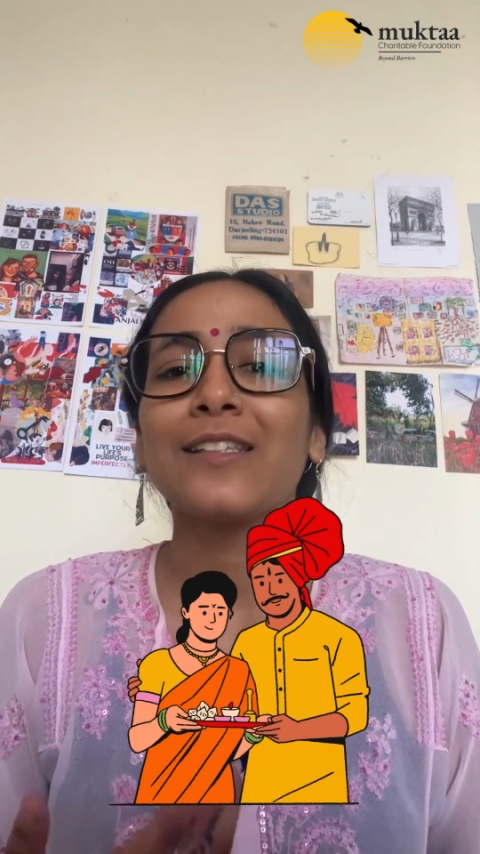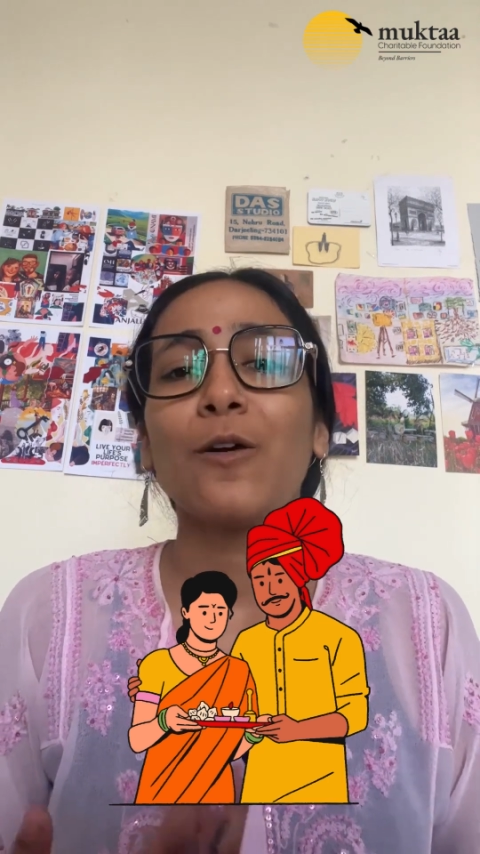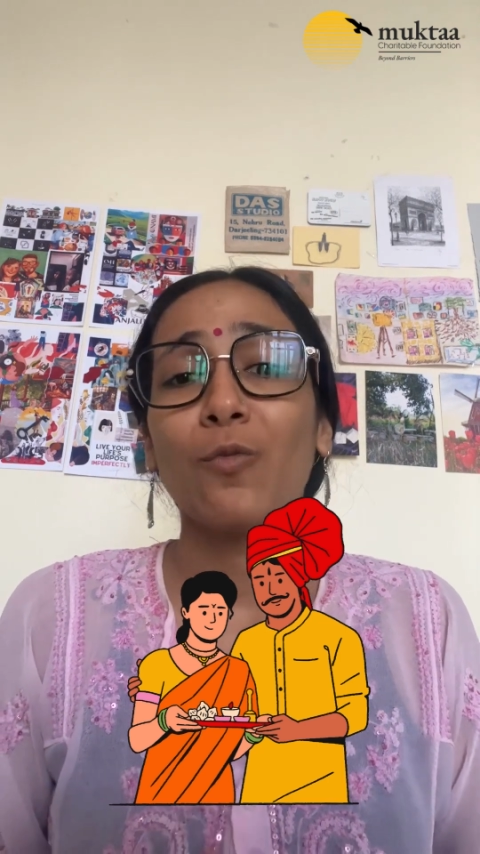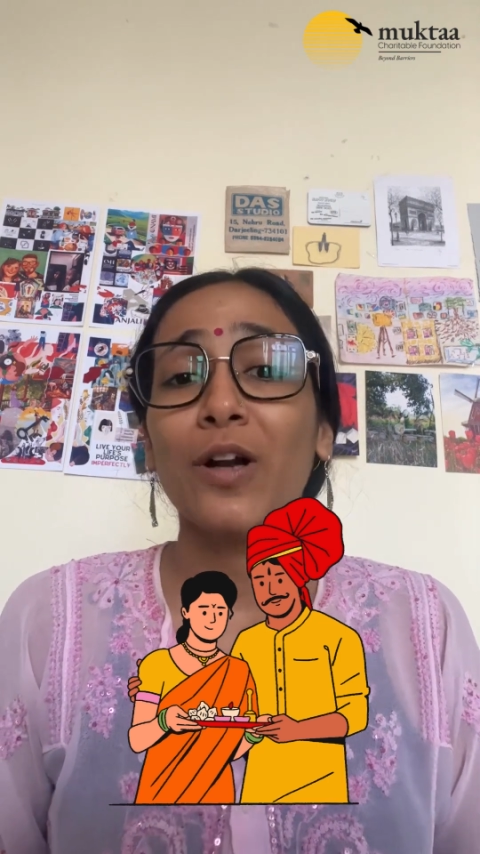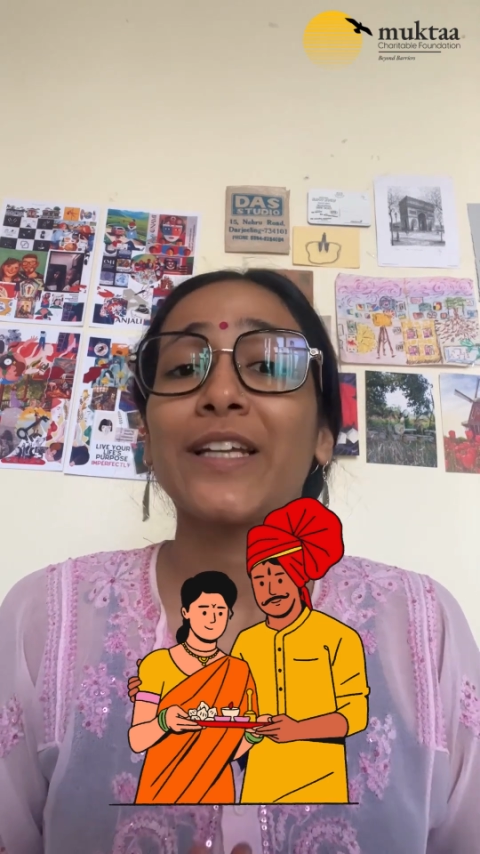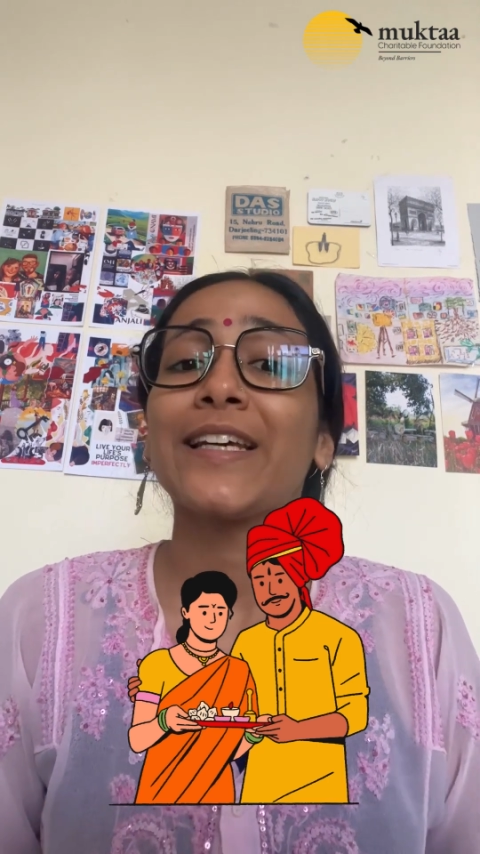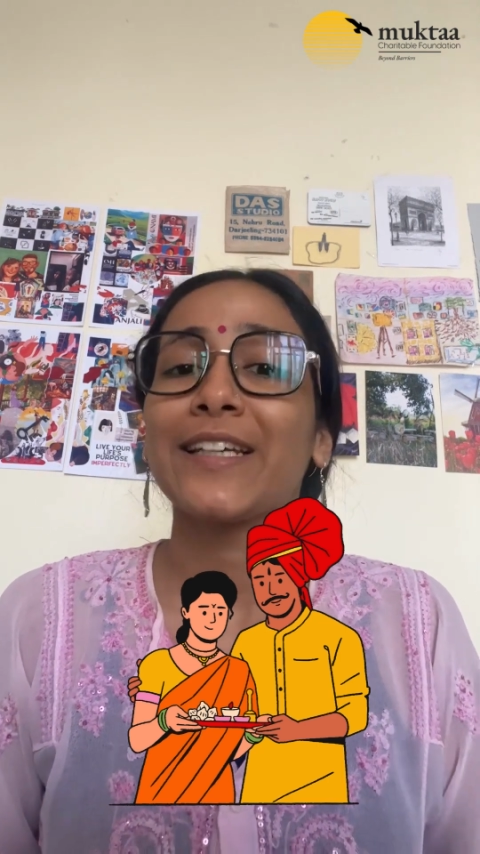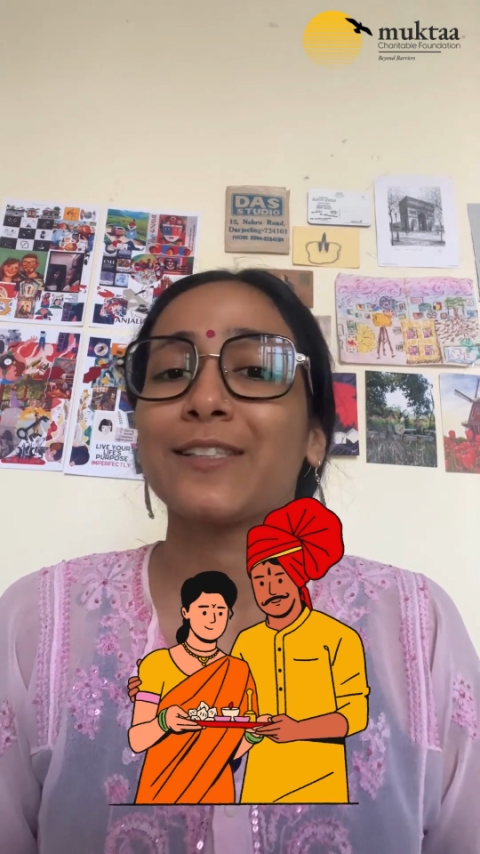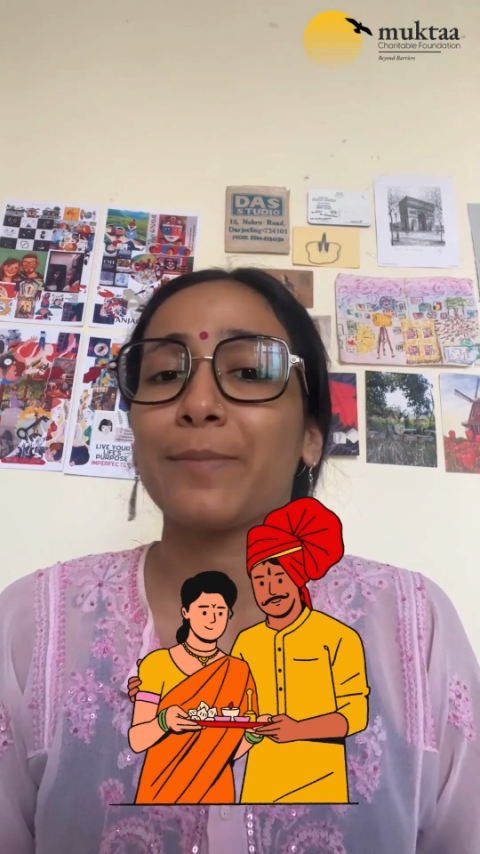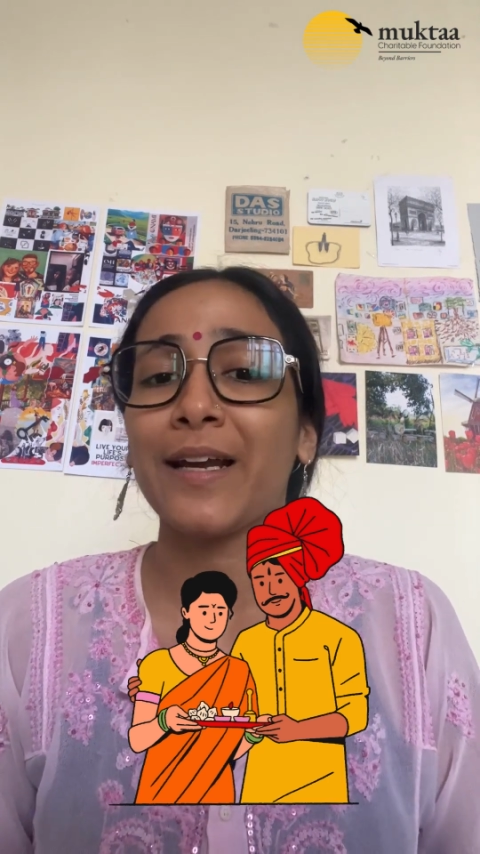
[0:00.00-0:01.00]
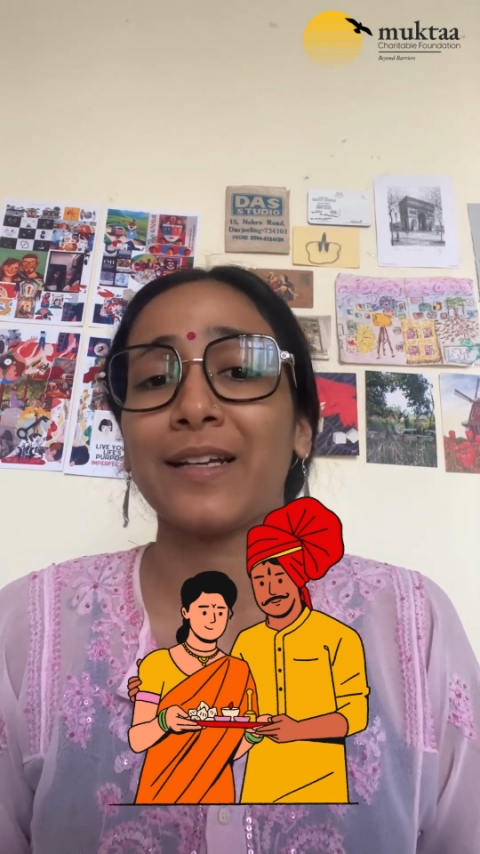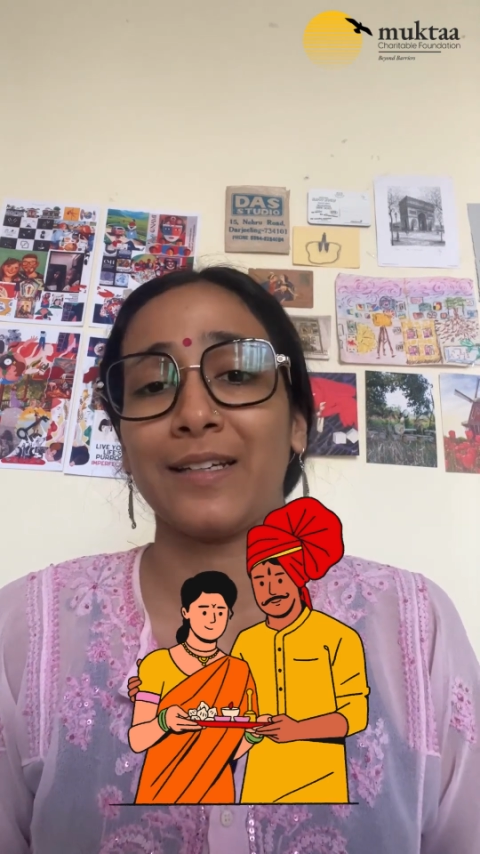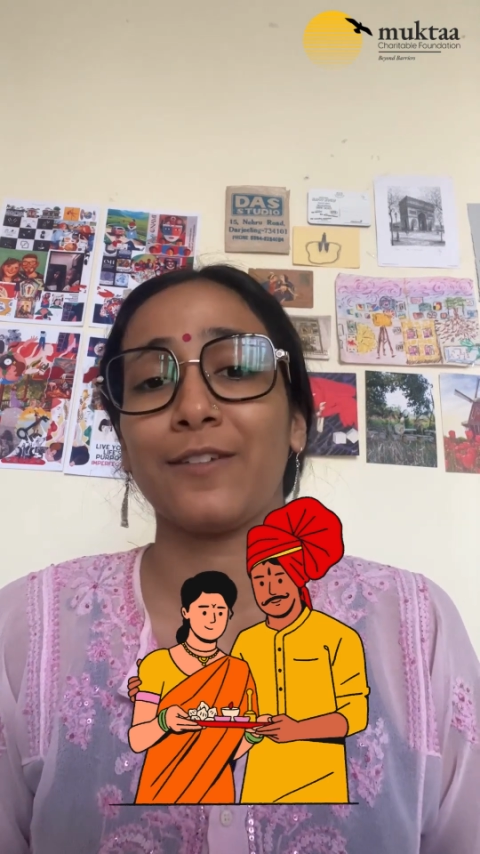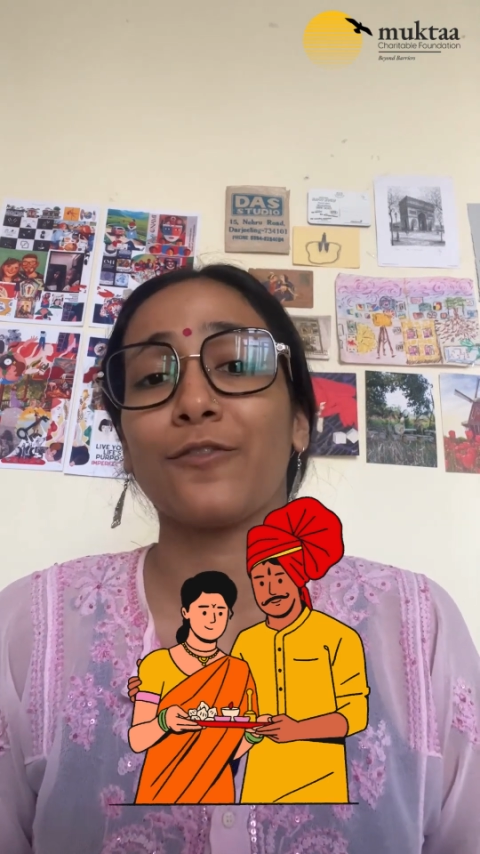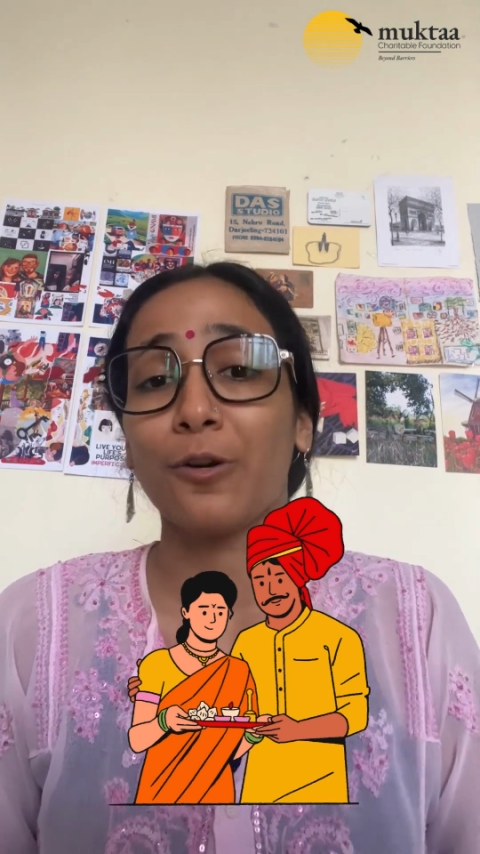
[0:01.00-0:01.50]
what he
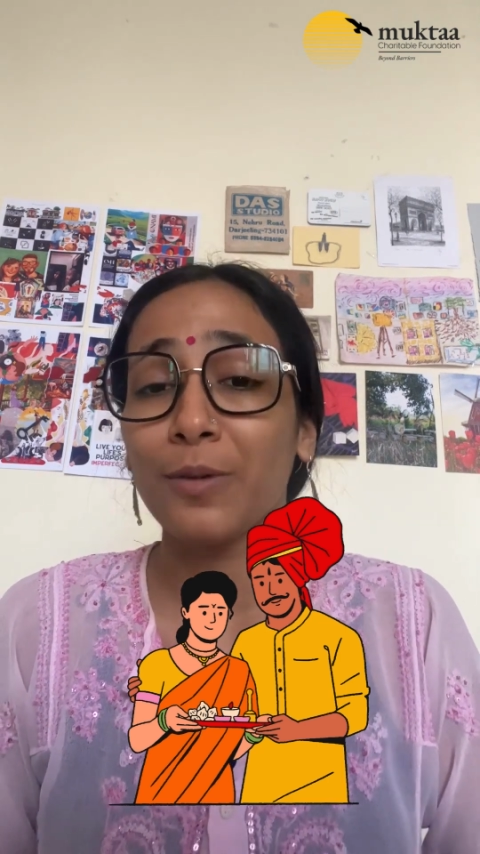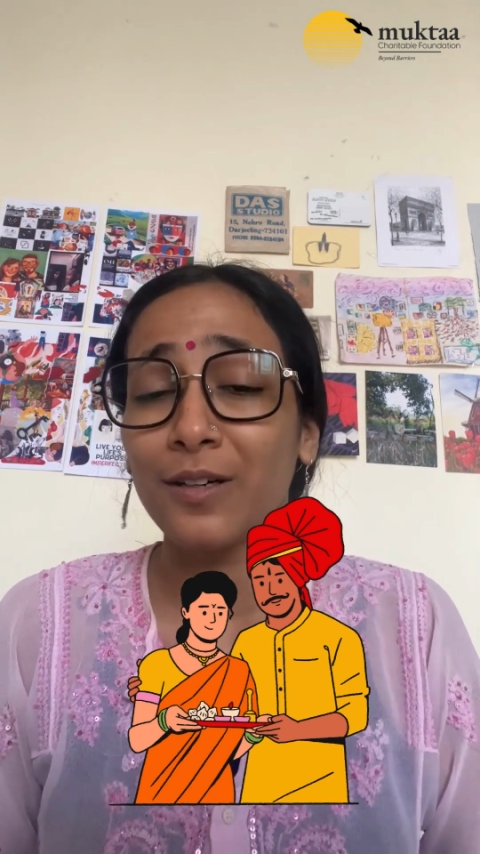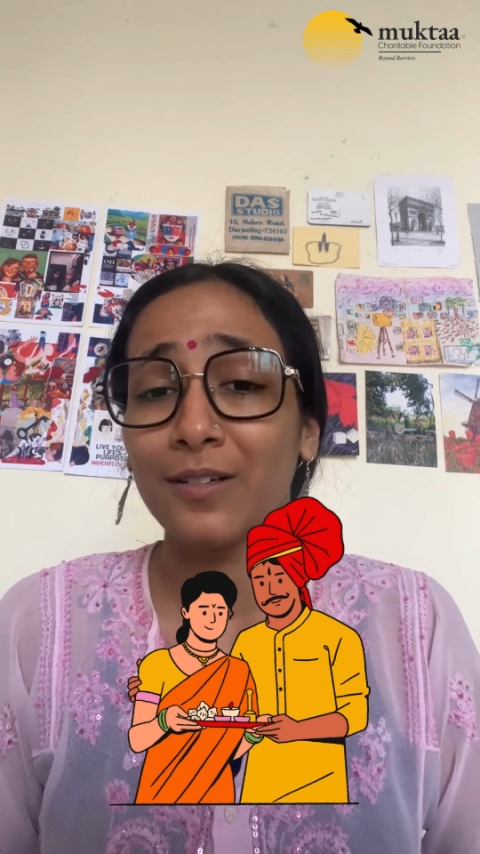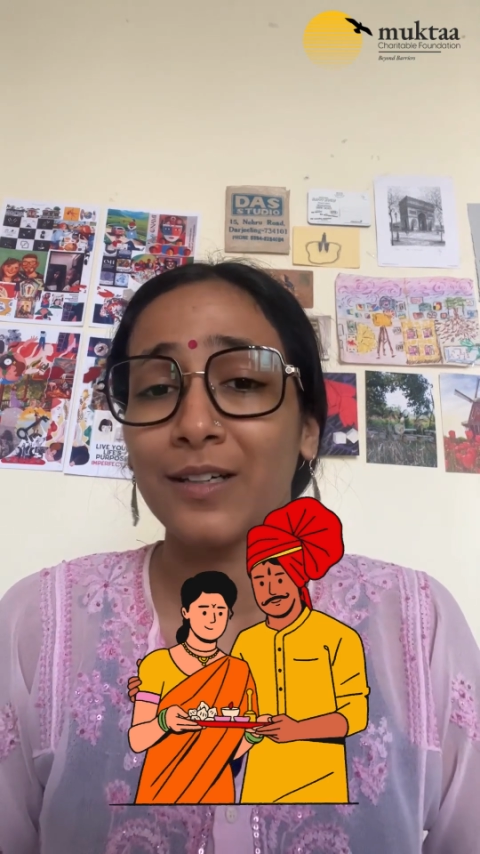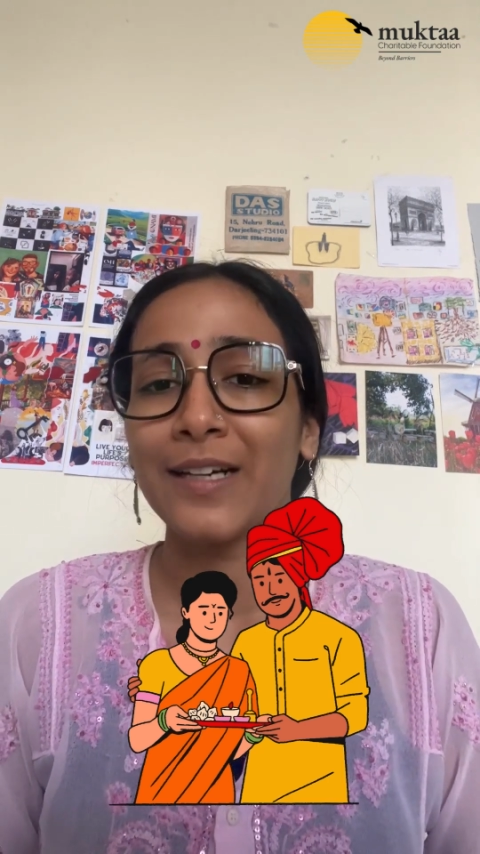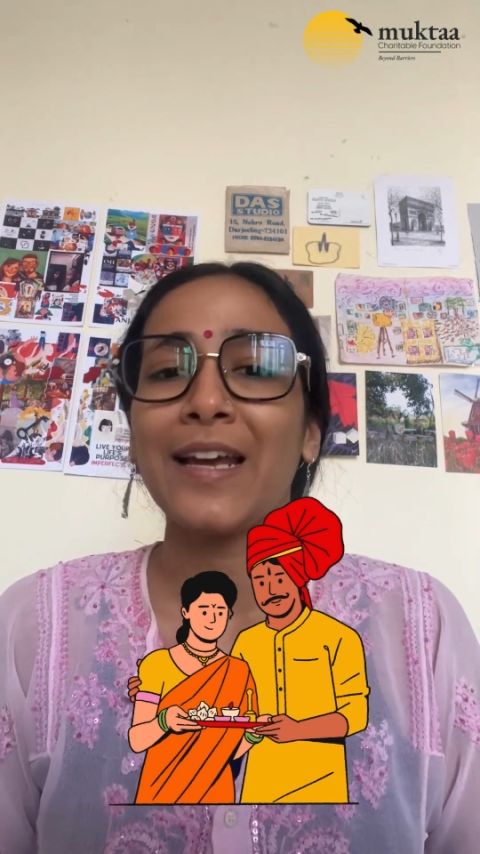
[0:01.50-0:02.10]
expected from her,